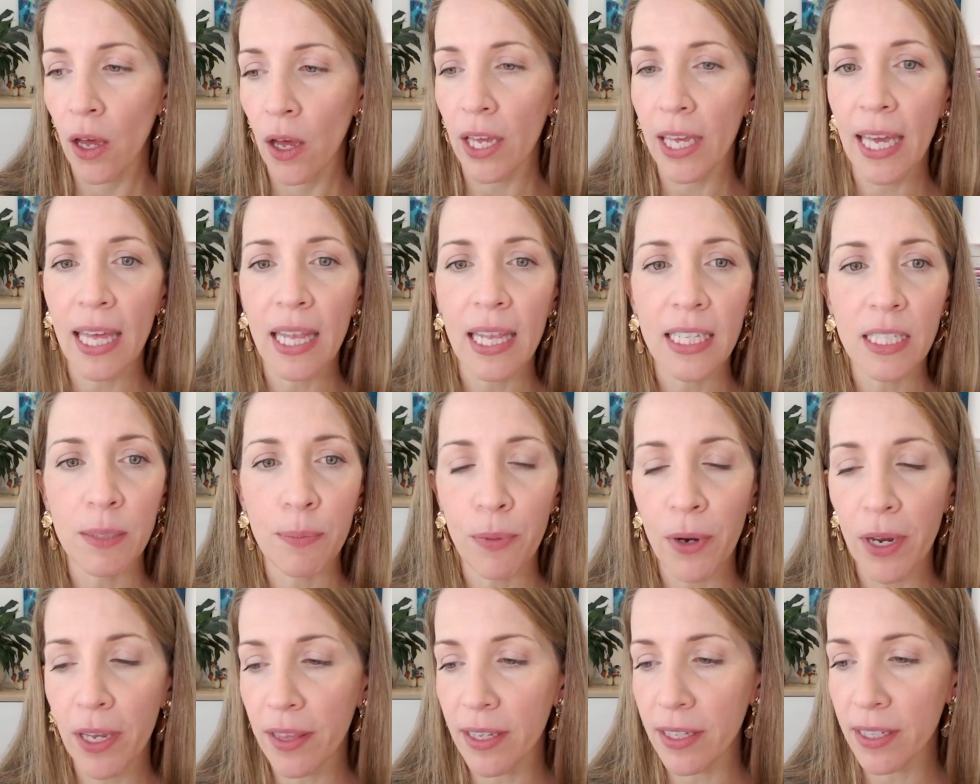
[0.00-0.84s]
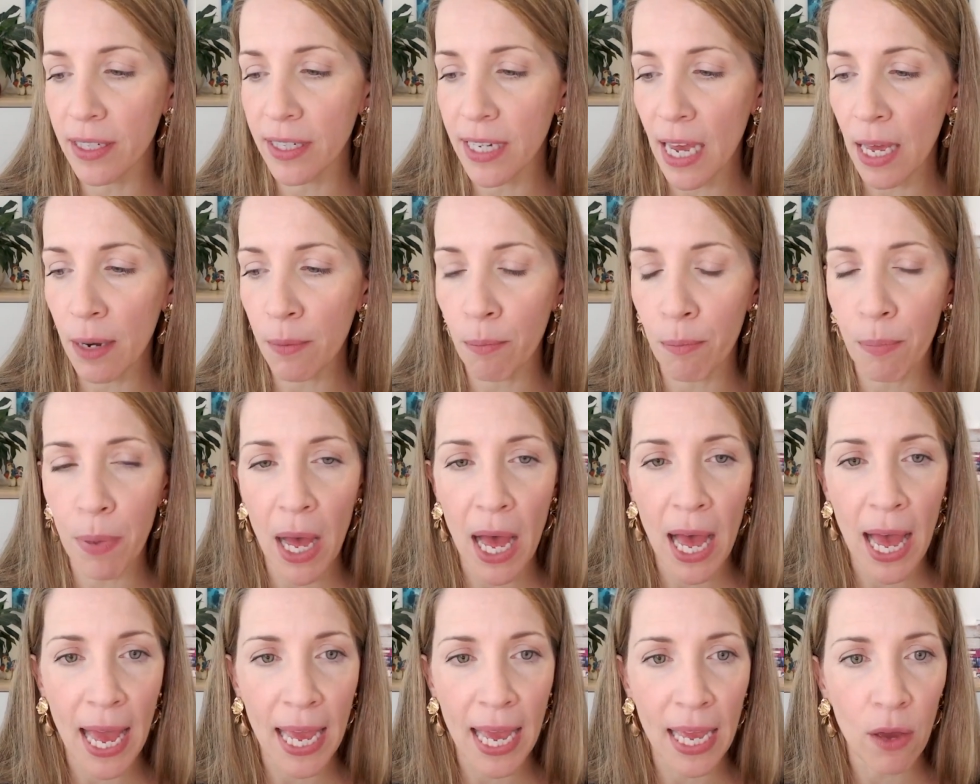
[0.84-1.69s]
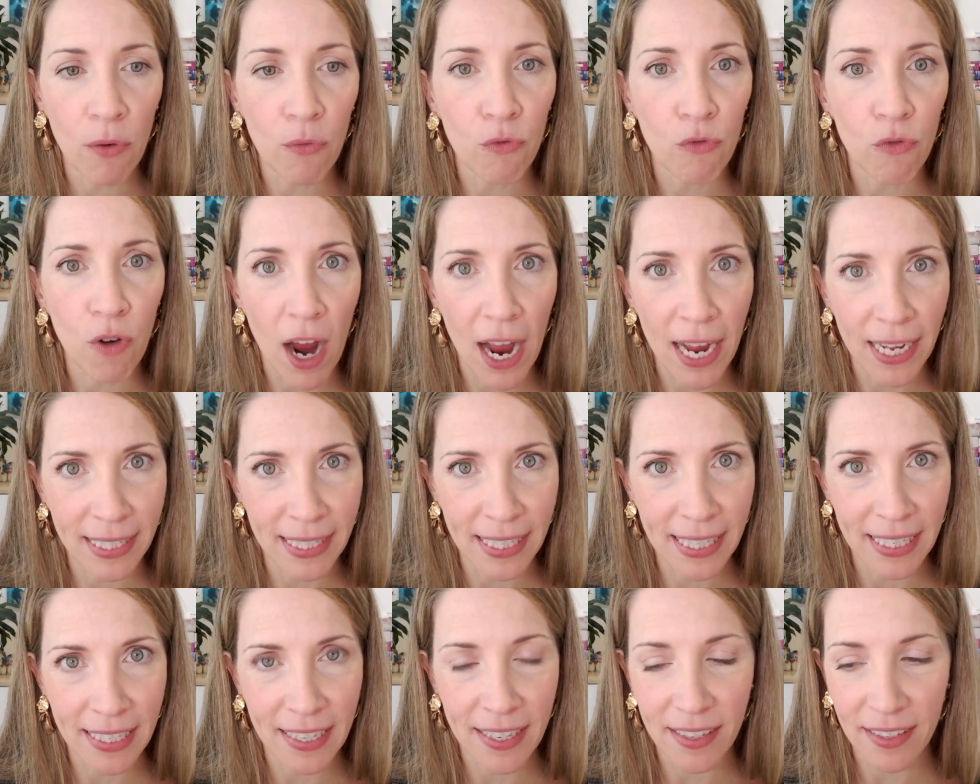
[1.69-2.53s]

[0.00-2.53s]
Okay, let's break this down by rising